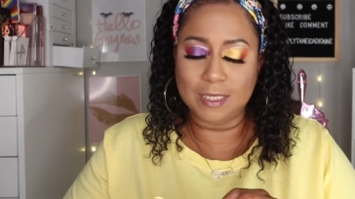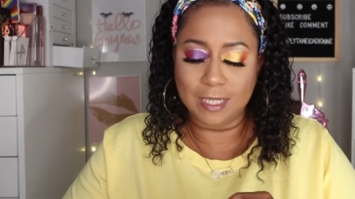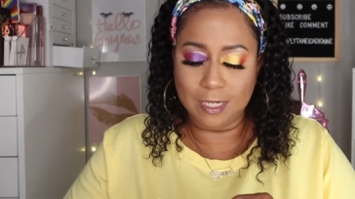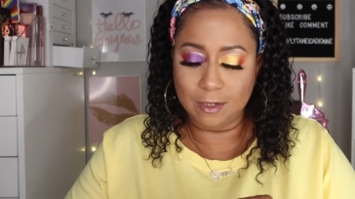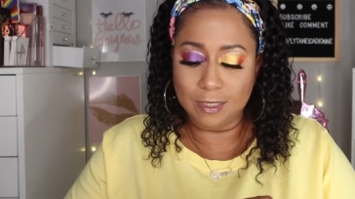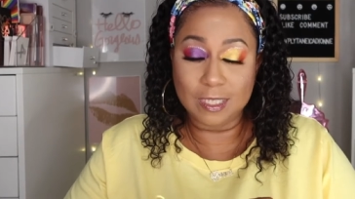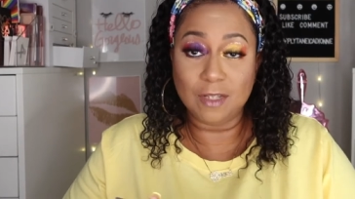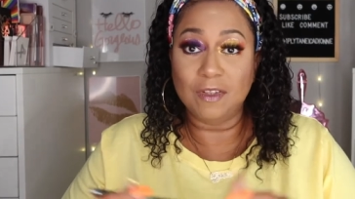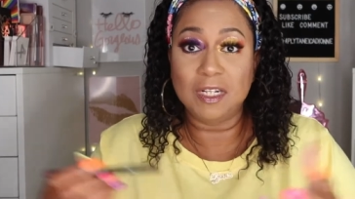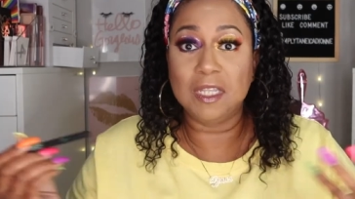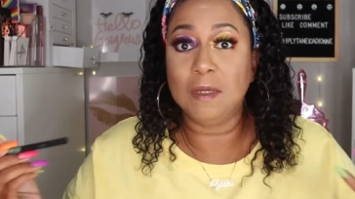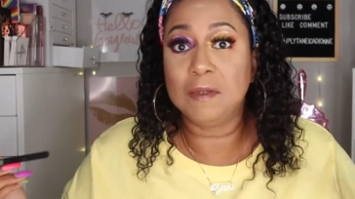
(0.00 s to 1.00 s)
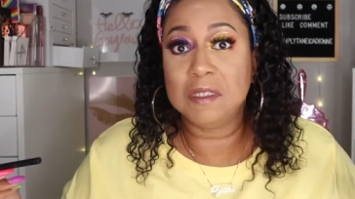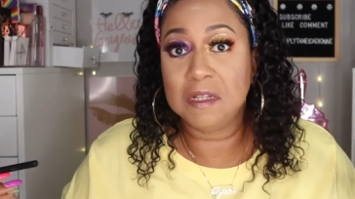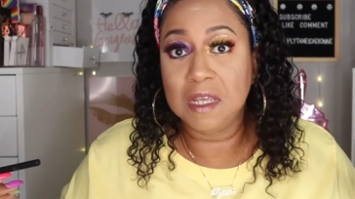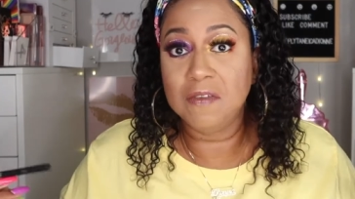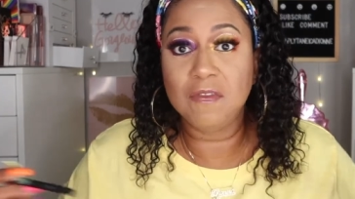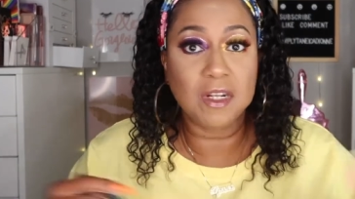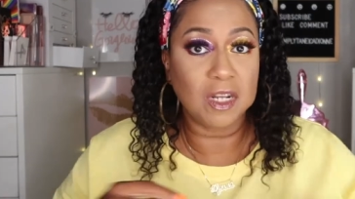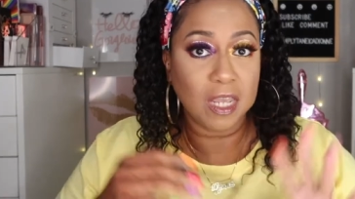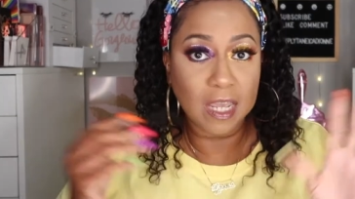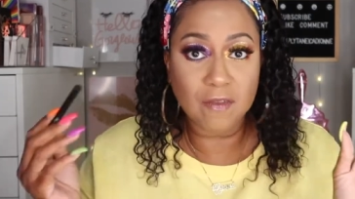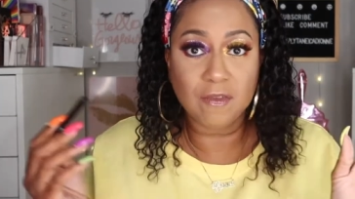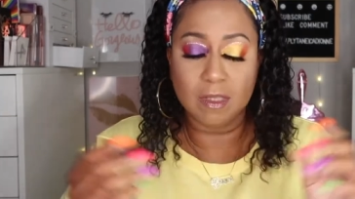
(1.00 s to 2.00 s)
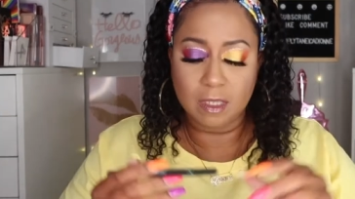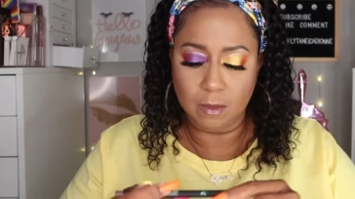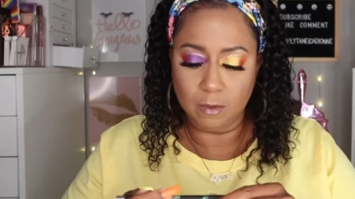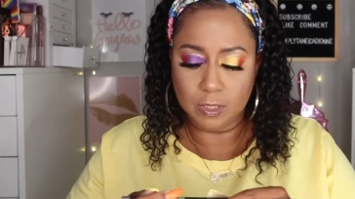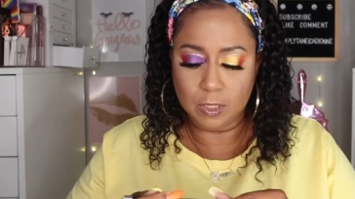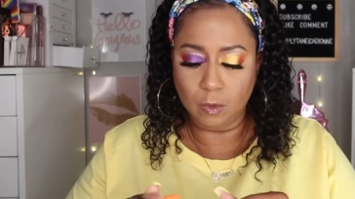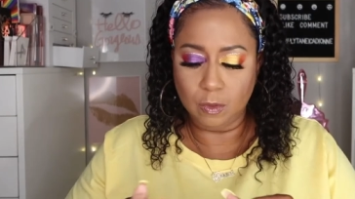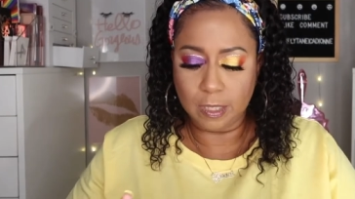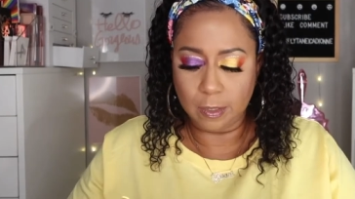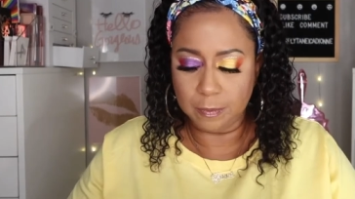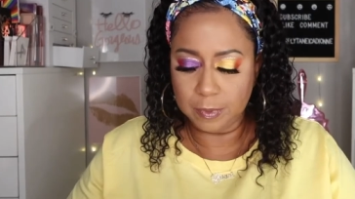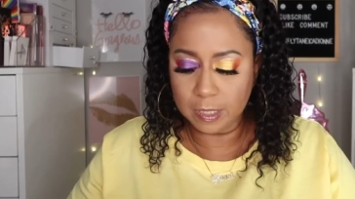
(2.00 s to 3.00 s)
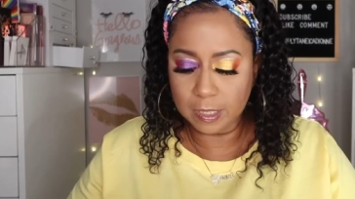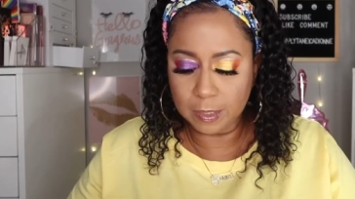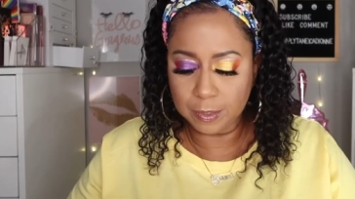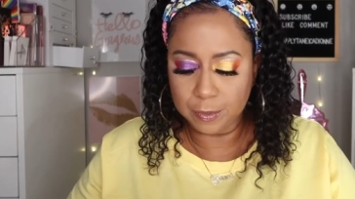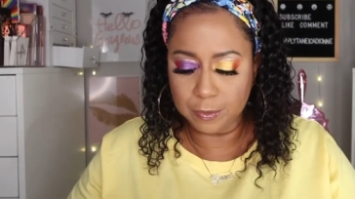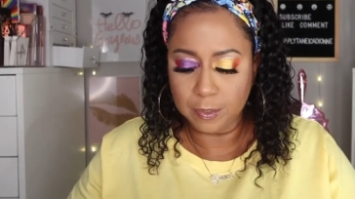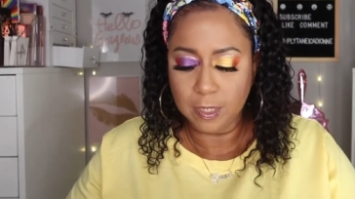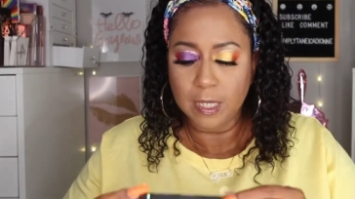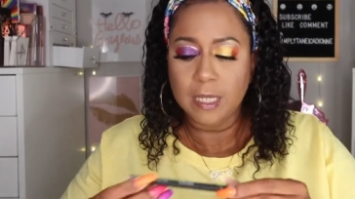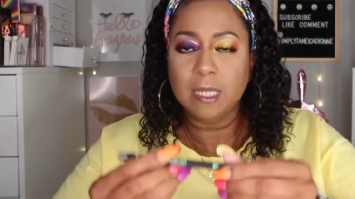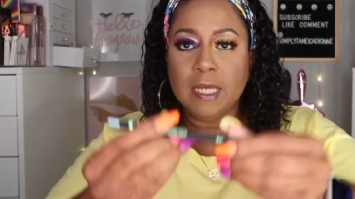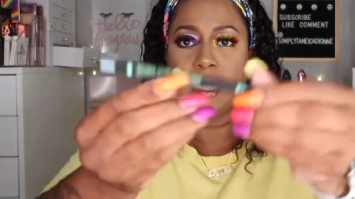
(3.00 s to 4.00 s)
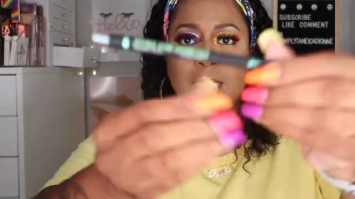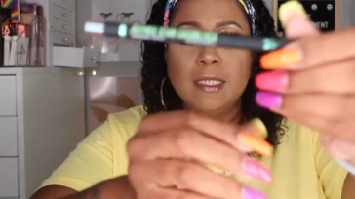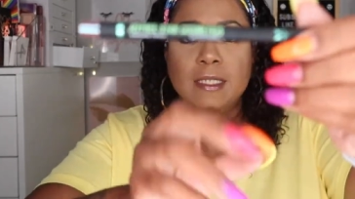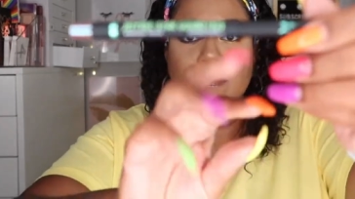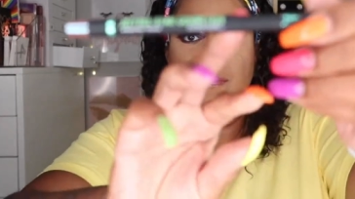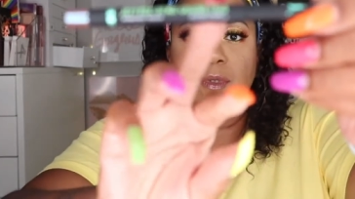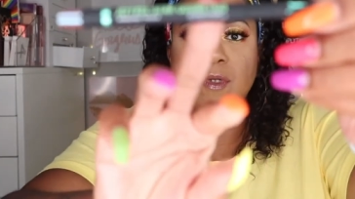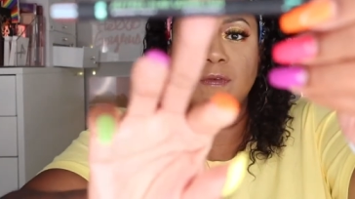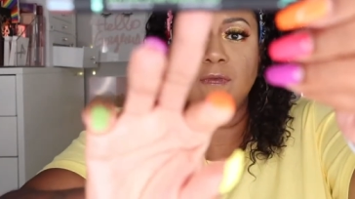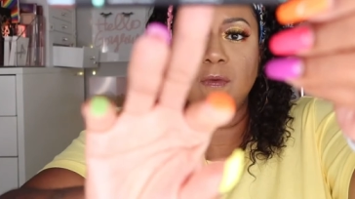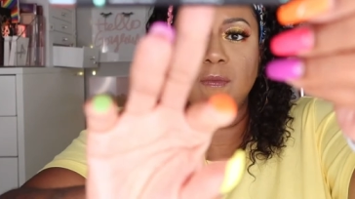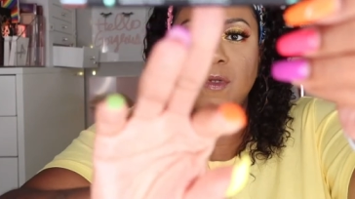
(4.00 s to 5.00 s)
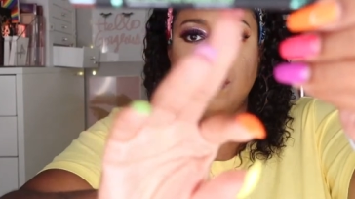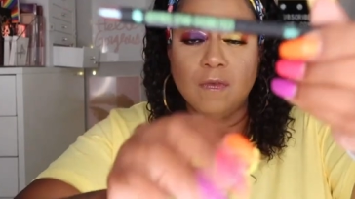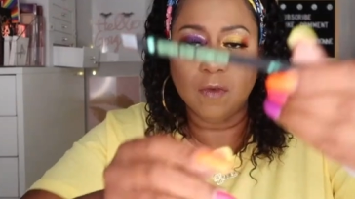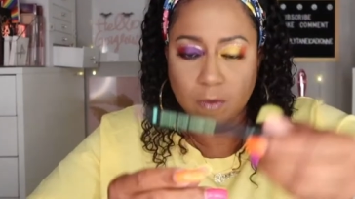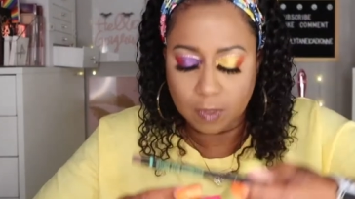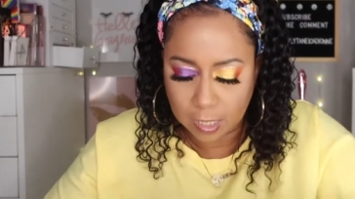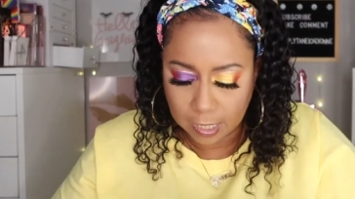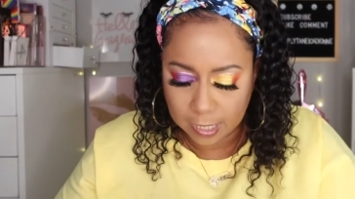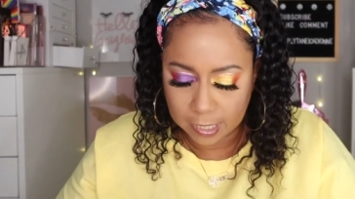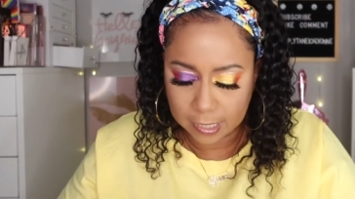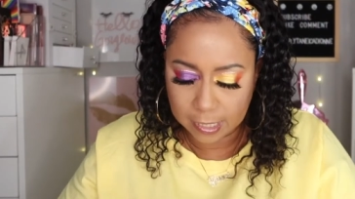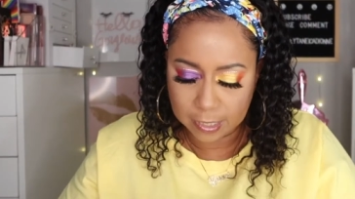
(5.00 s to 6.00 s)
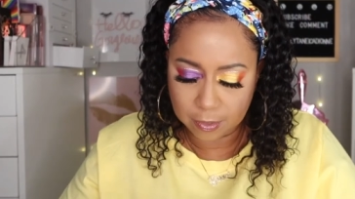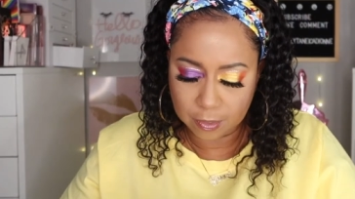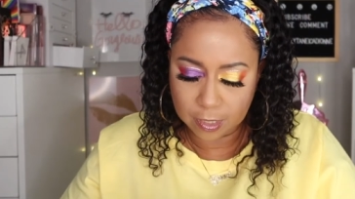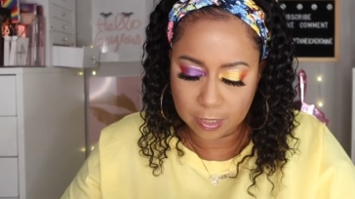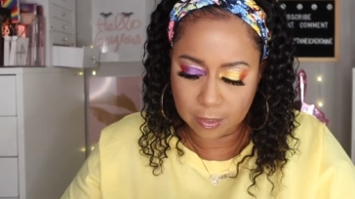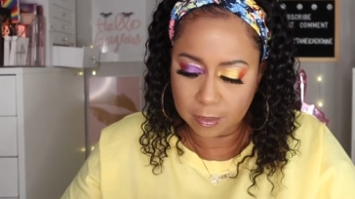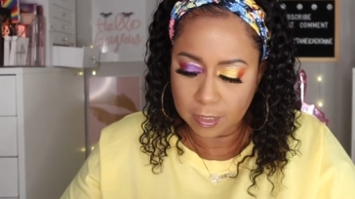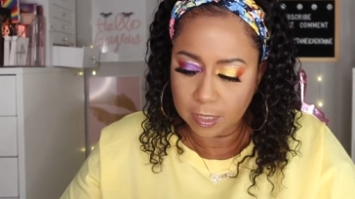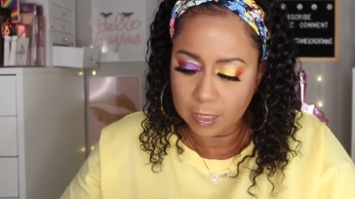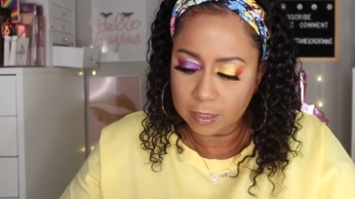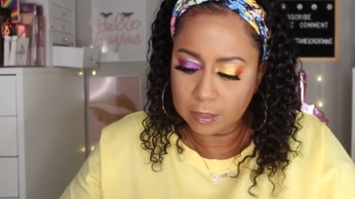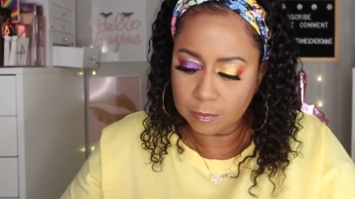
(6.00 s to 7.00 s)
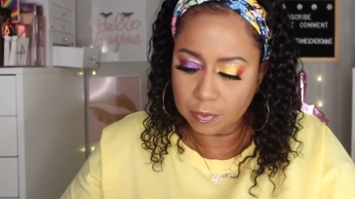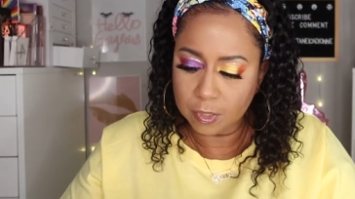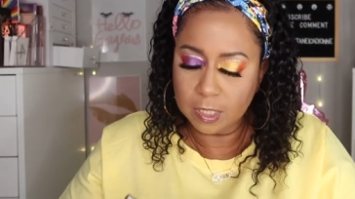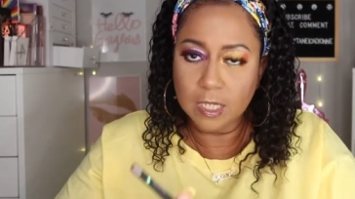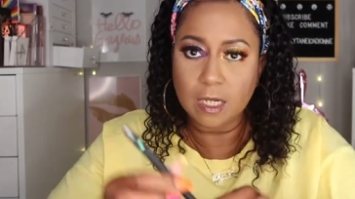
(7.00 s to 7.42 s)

hours later to see if anything was left and everything was sold out. But anywho, yeah, beautiful, beautiful eyeliner here. It's a pretty